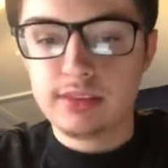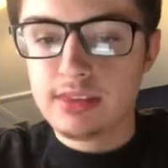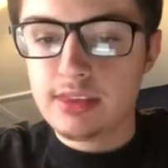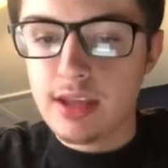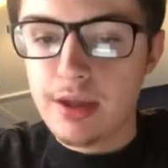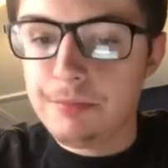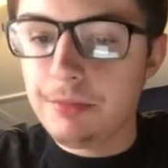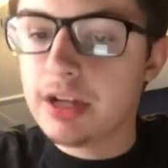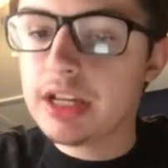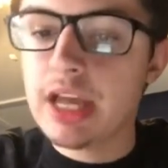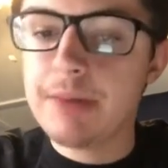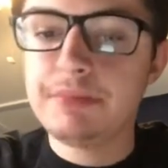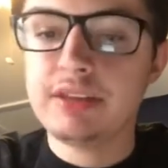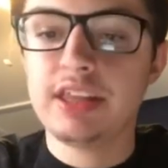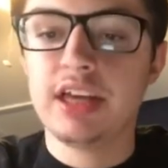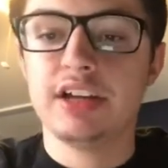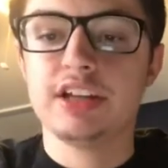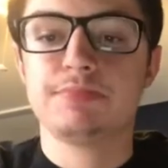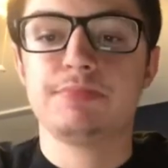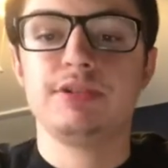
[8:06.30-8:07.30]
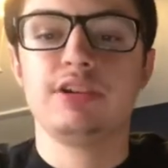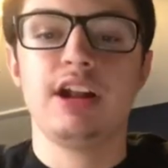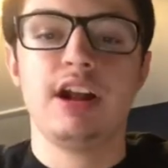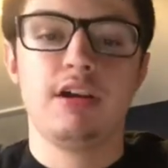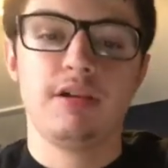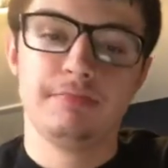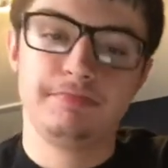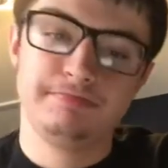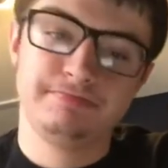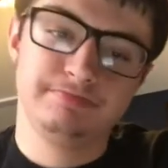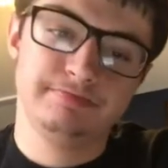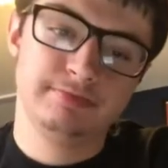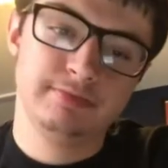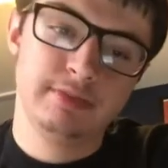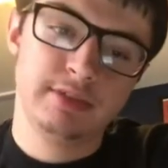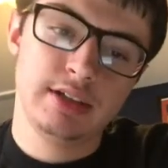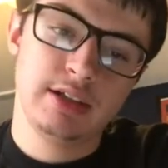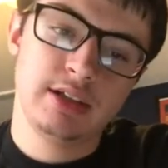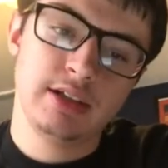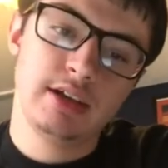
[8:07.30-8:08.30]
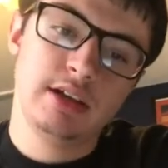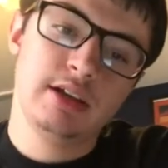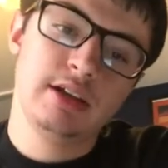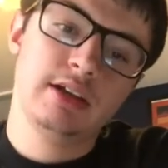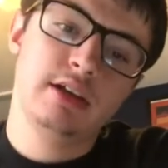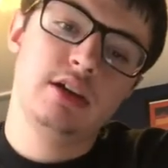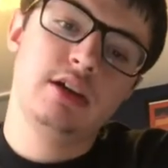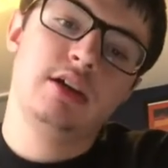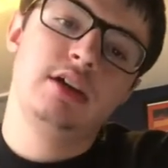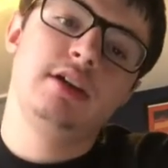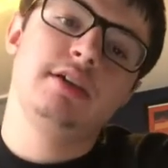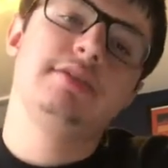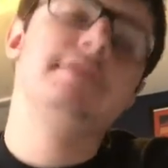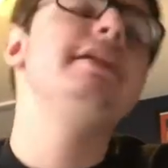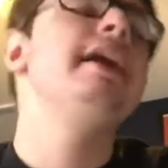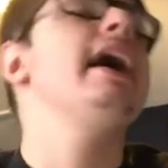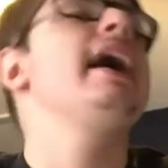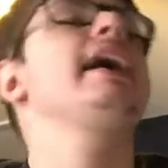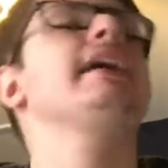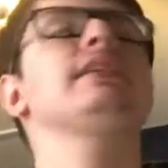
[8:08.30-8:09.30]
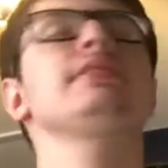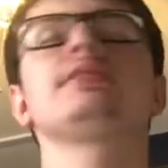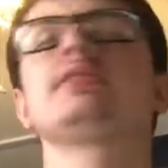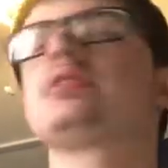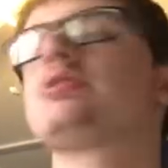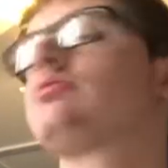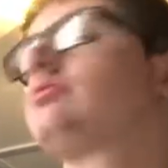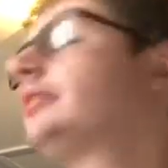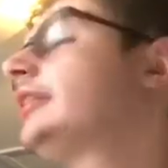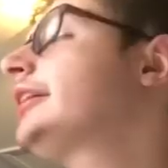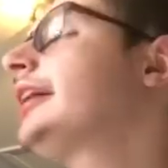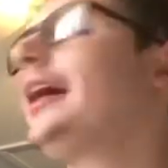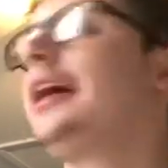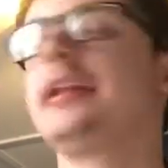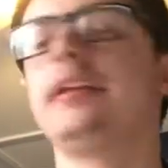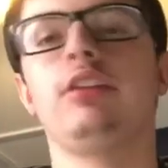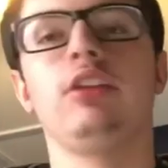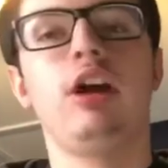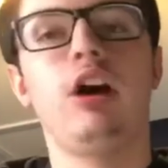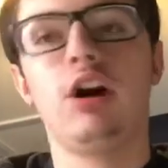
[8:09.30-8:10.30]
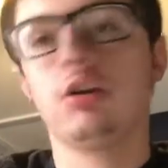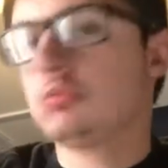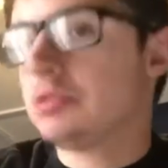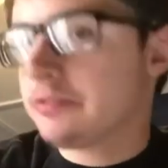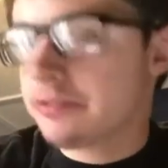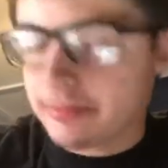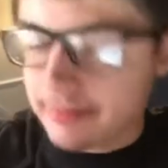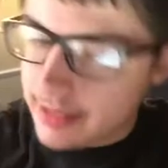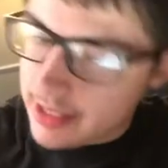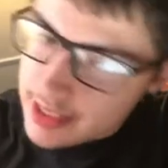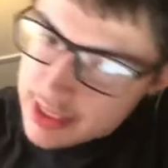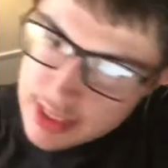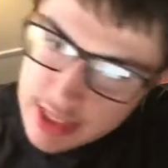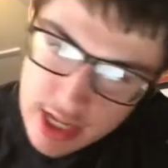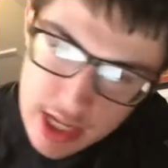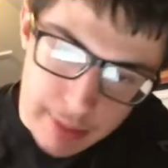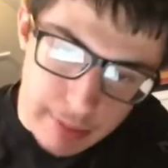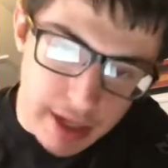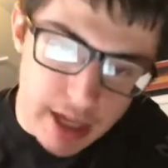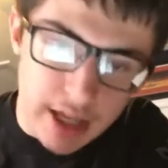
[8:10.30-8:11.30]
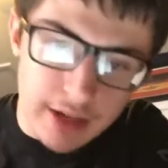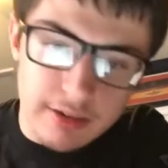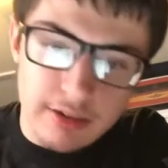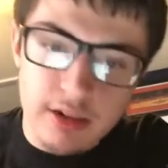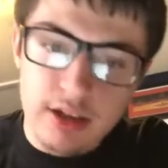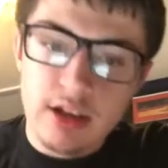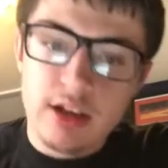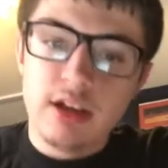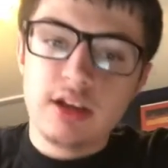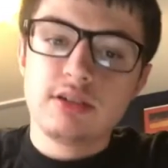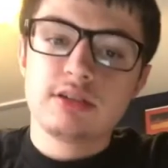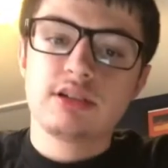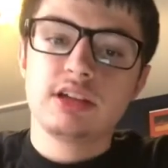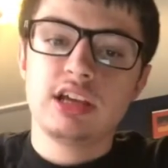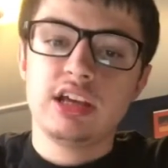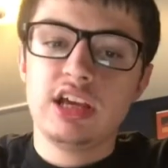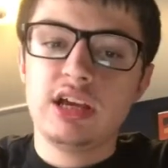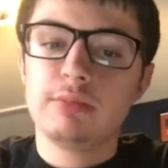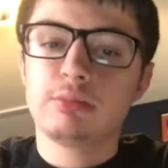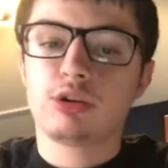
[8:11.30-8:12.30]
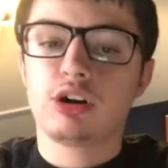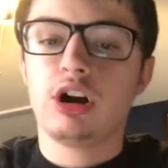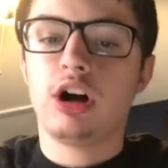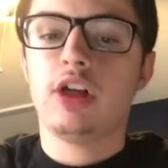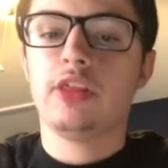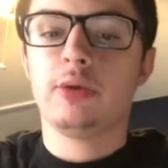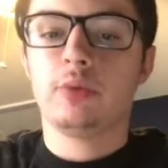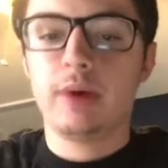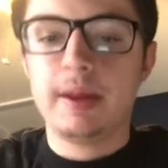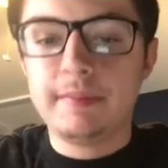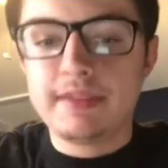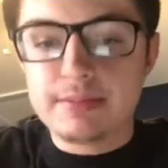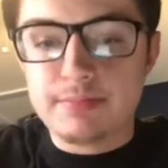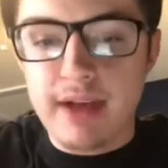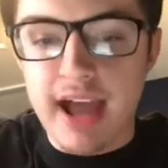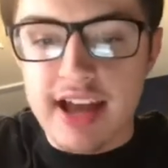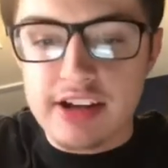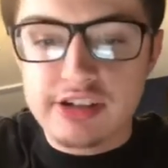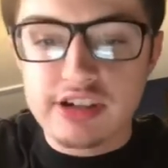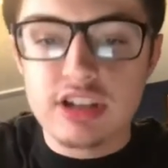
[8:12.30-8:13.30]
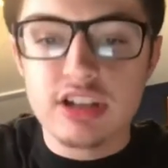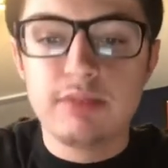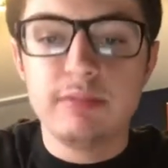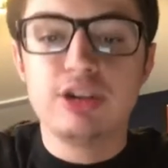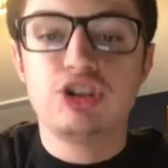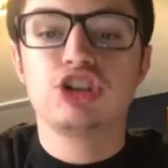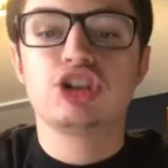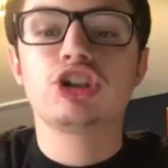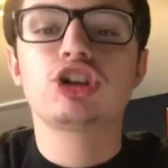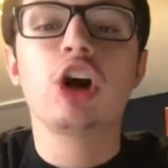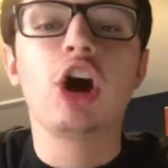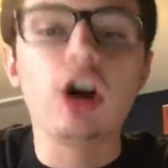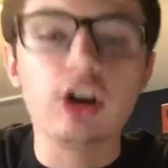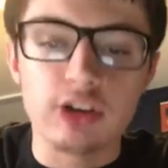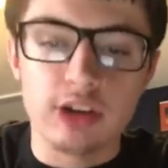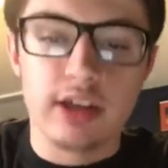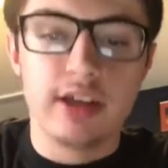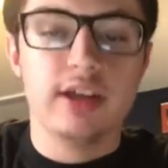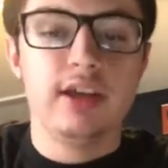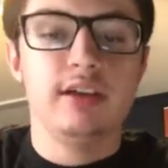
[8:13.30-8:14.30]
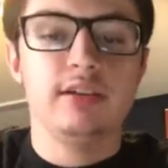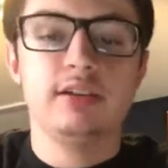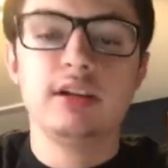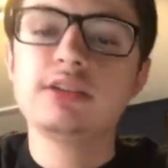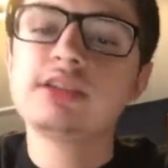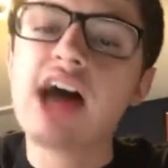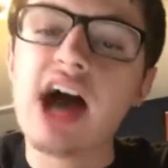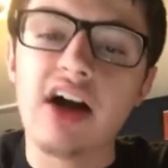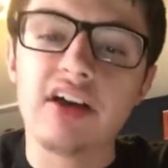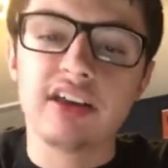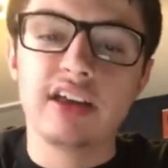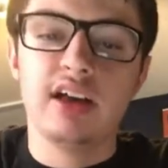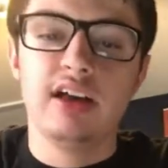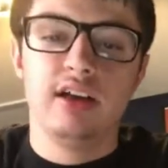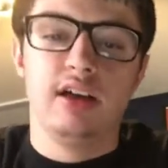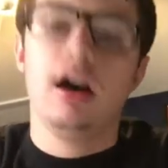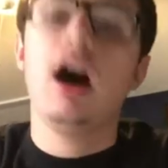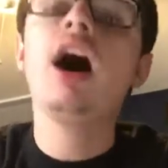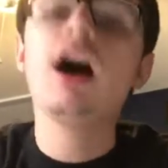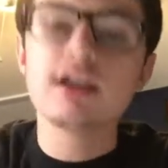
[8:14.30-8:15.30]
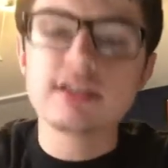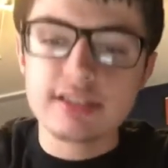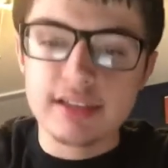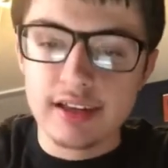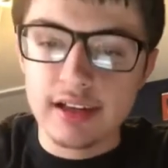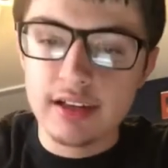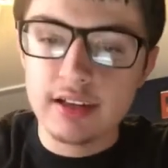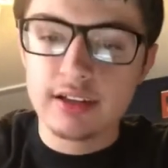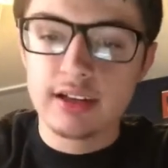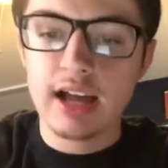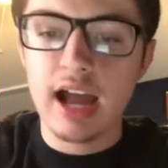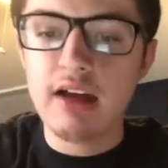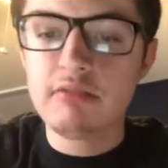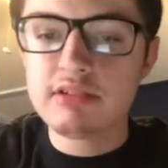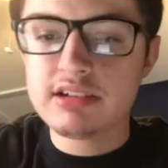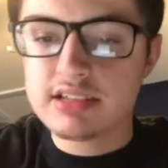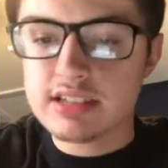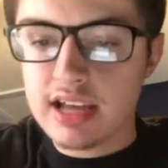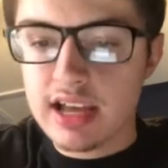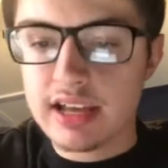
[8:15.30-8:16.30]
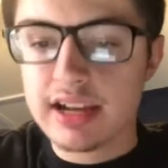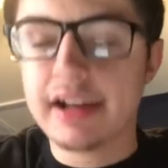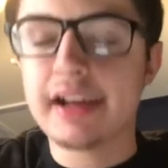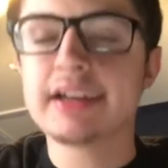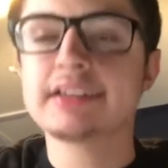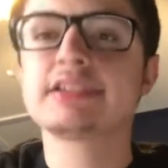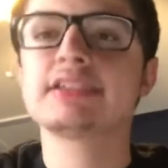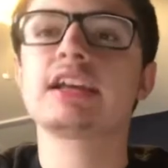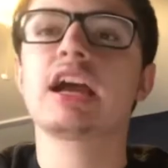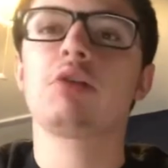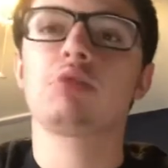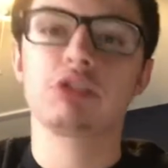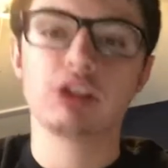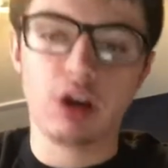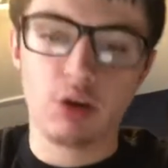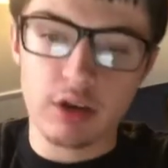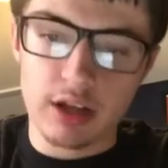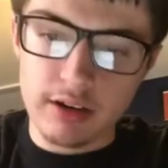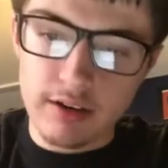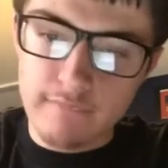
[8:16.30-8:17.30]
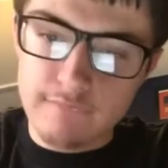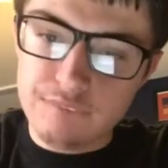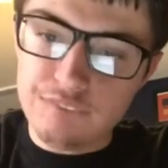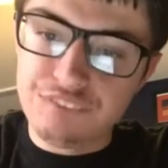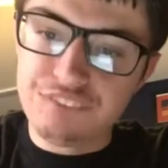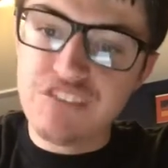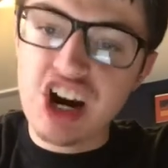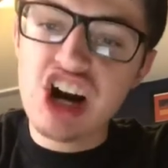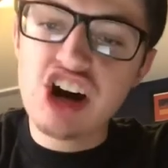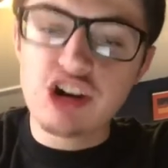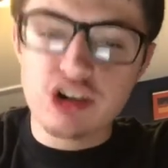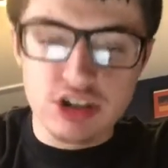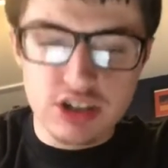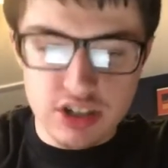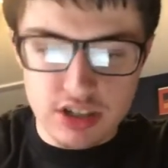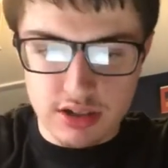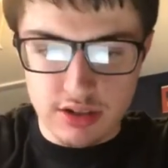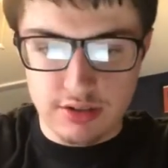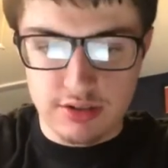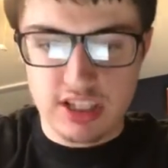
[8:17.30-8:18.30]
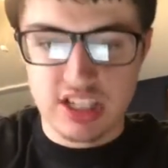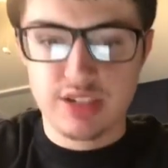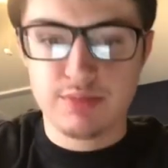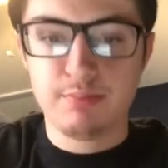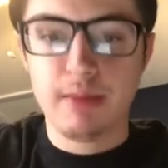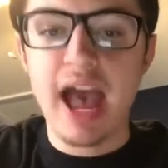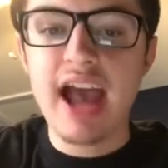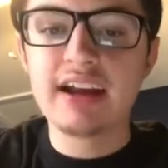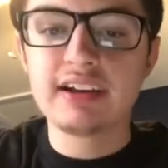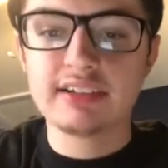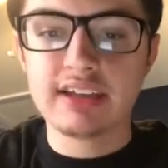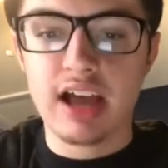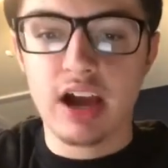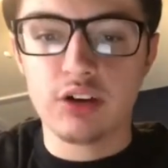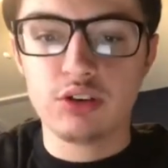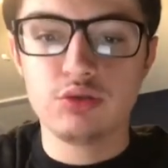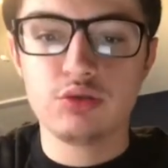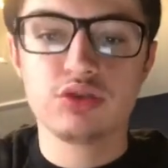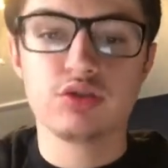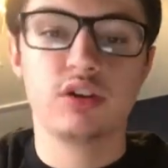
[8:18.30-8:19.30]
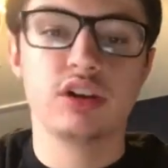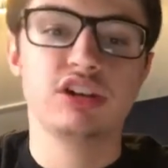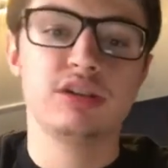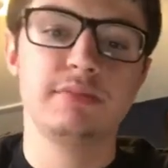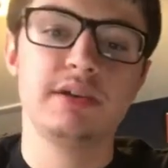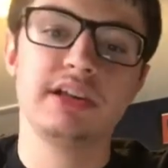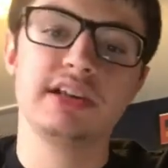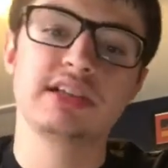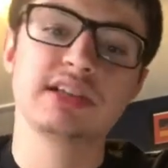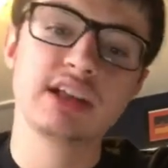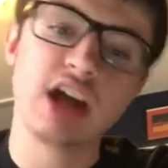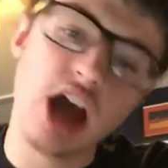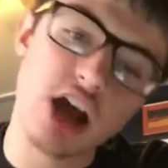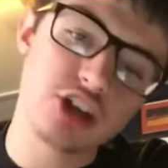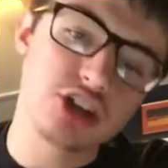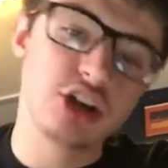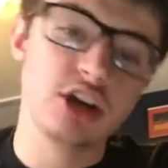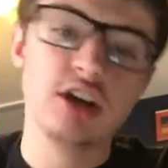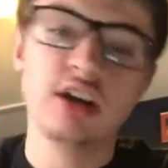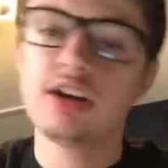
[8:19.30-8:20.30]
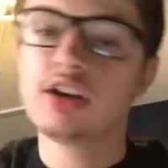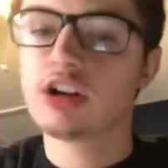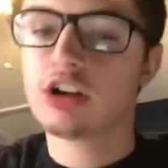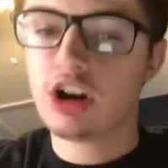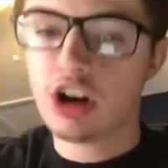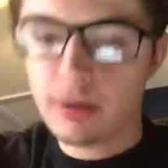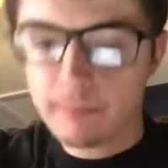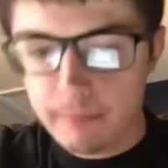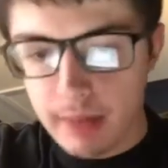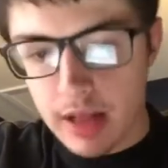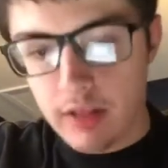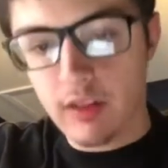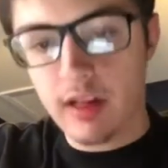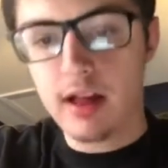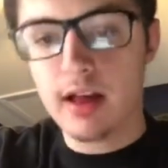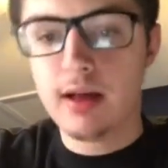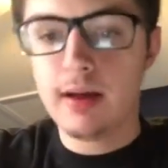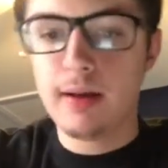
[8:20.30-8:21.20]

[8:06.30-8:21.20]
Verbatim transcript: But give me the Undisputed Era. Next, we got a long one for me to say, man. Team Raw, the women's match, is going to be Charlotte, Natalya, Asuka, Kairi Sane, and Sarah Logan versus SmackDown, who's going to be Sasha, Carmella,